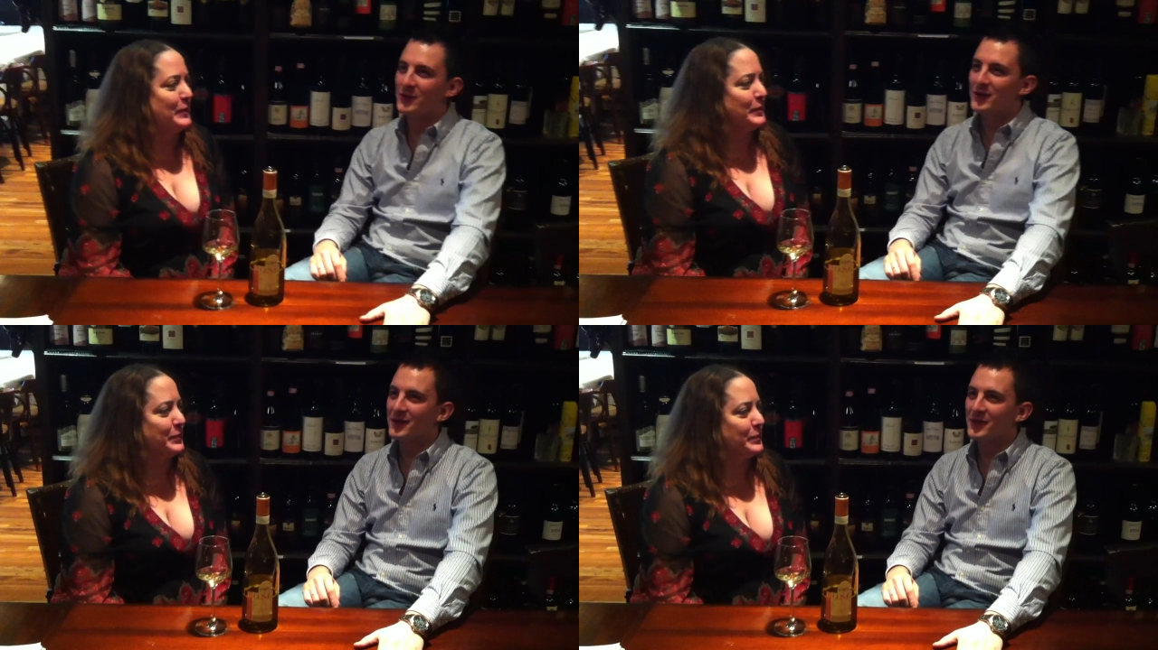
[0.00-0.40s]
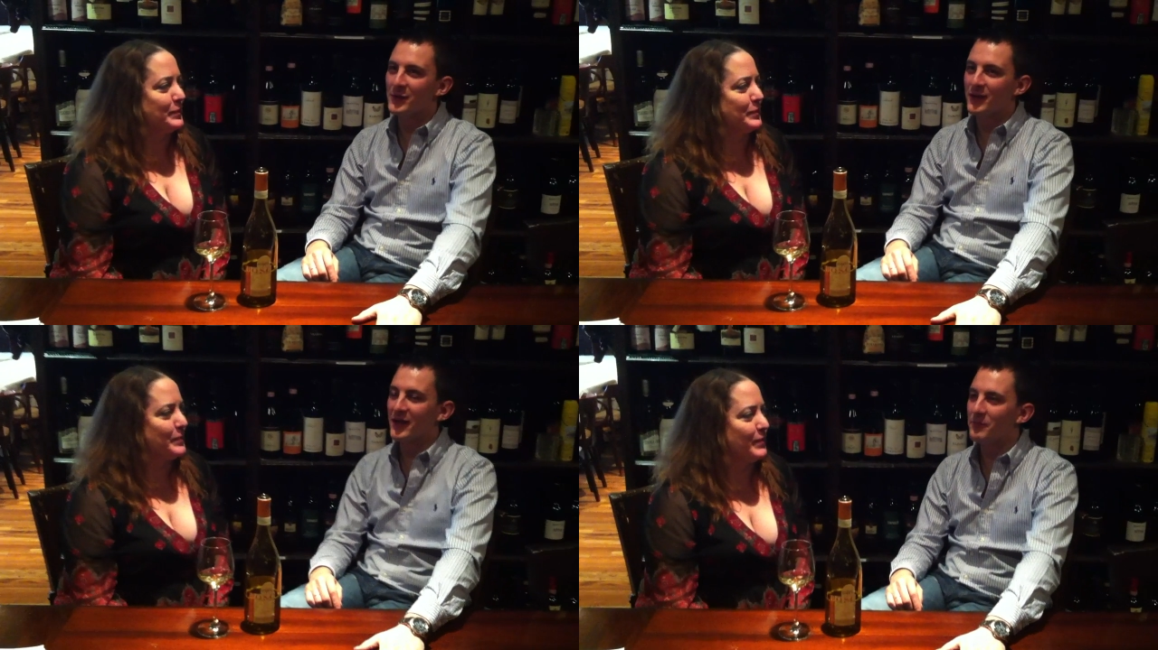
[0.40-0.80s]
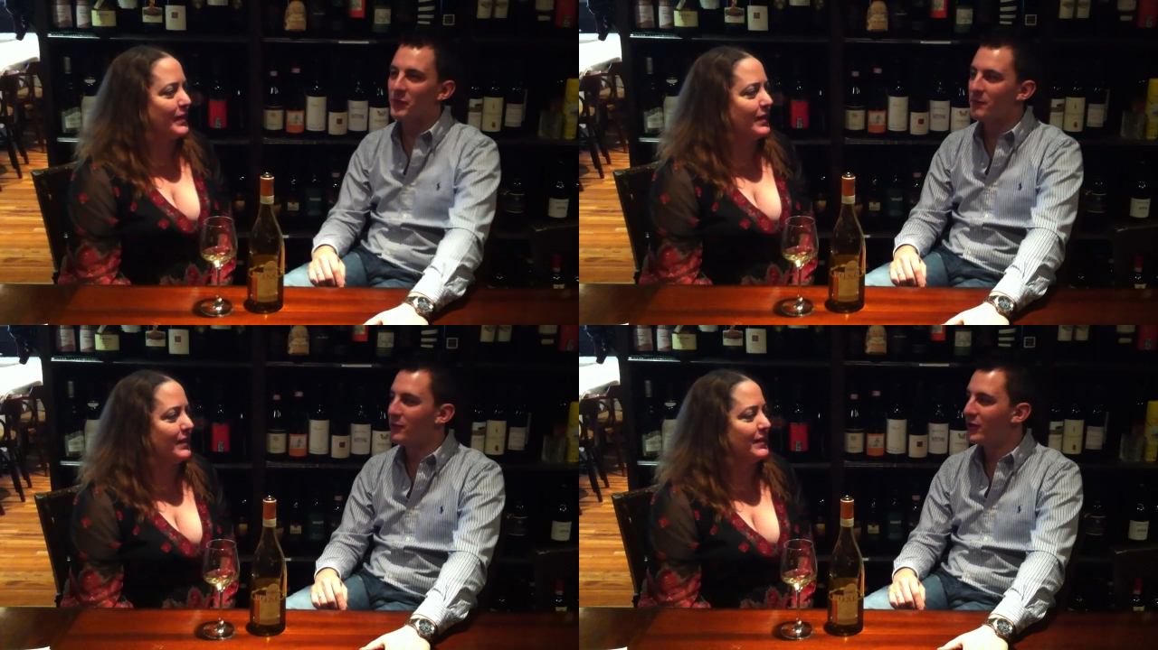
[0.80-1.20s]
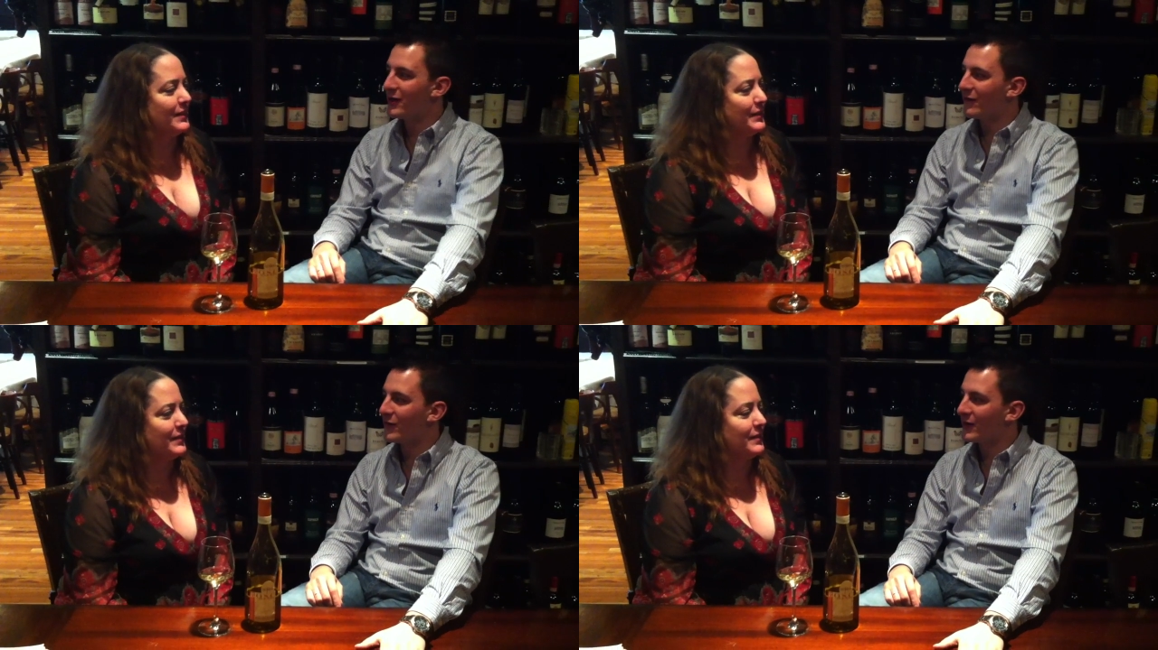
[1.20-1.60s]
Speaker 1: You can
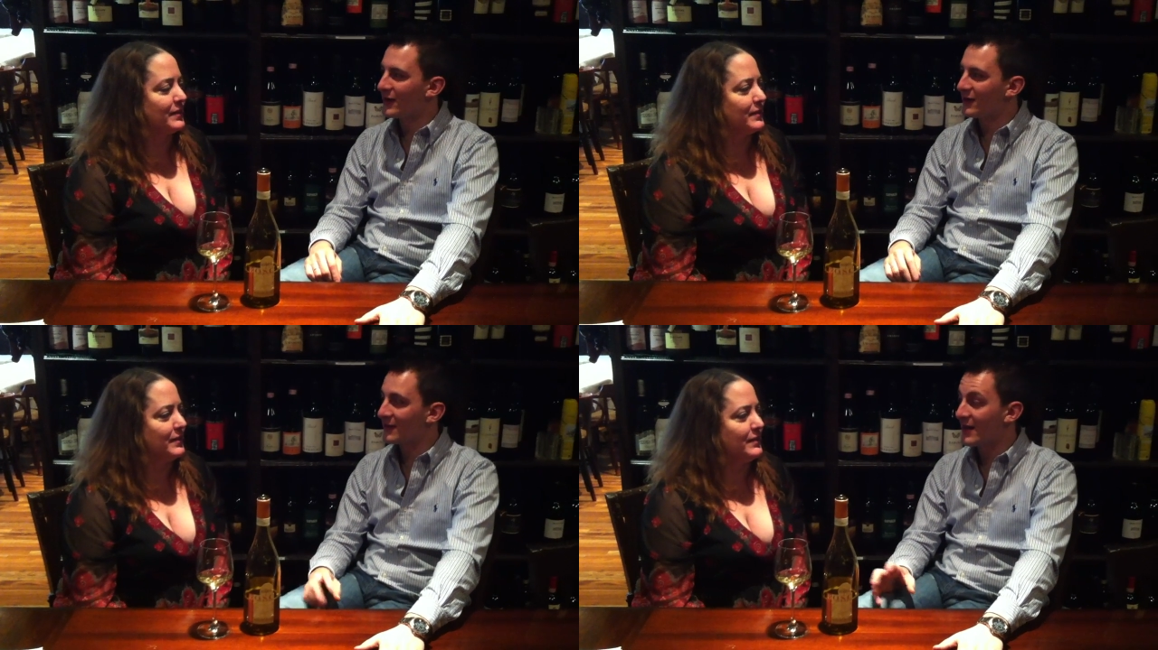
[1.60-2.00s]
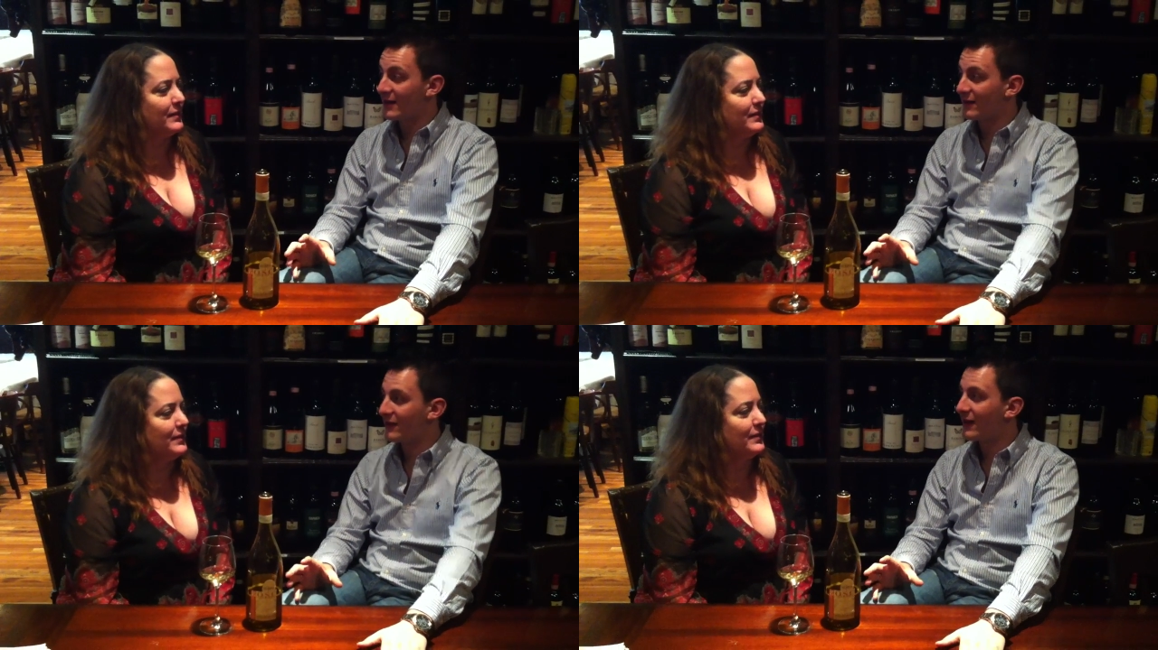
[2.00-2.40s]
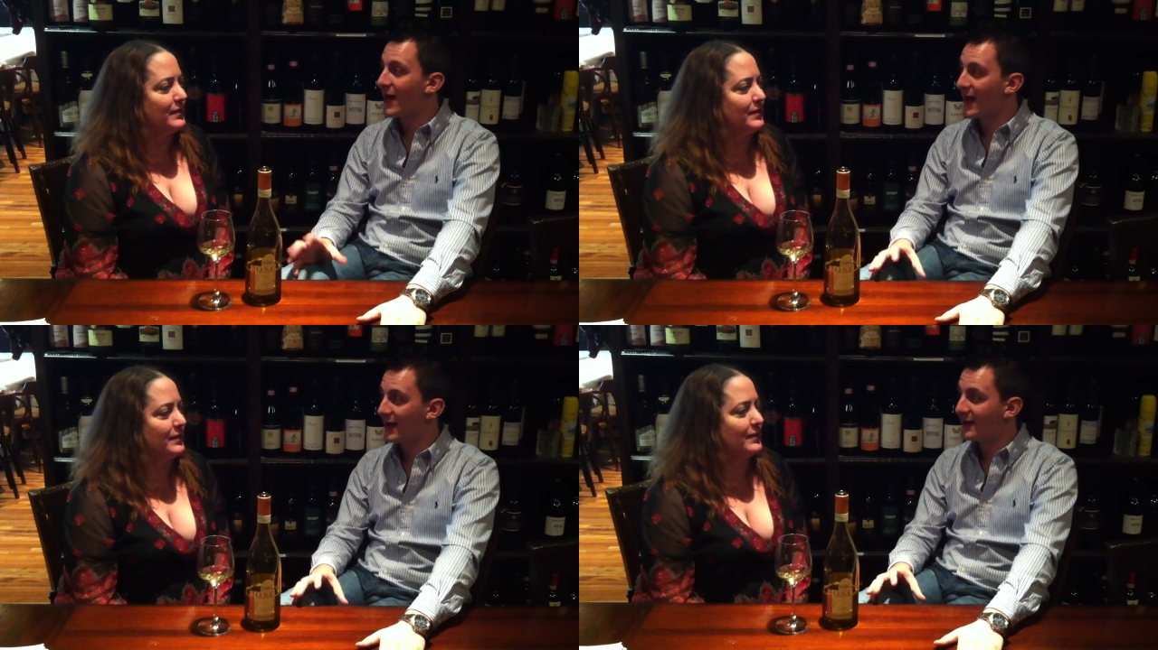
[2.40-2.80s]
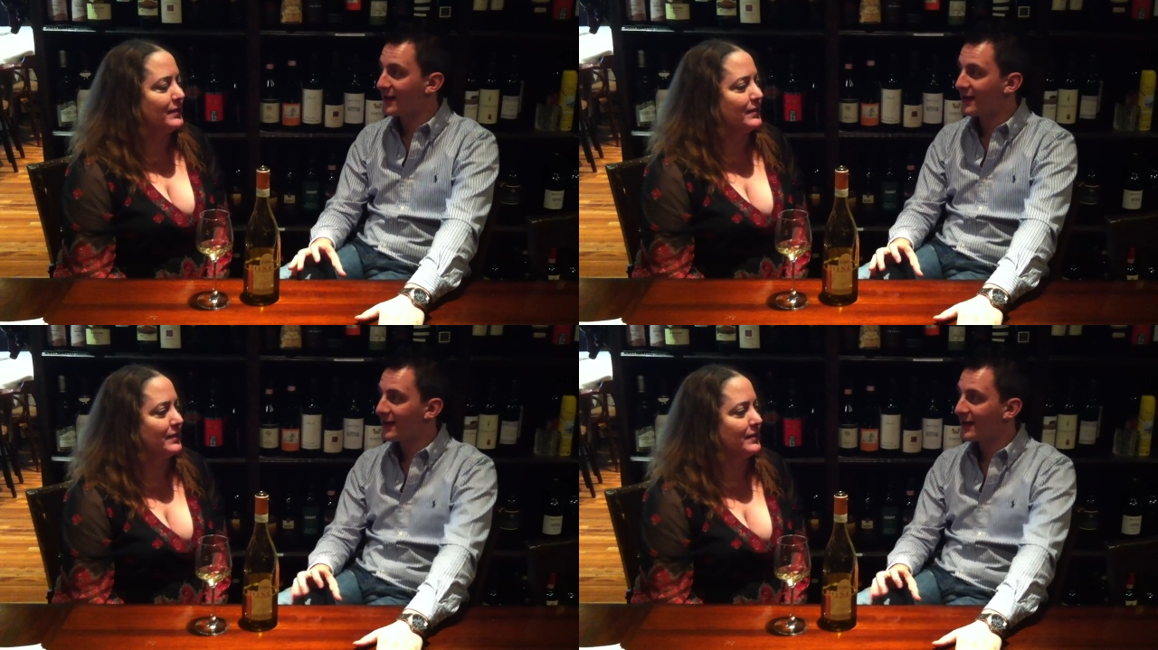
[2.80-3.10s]
prepare a very nice egg,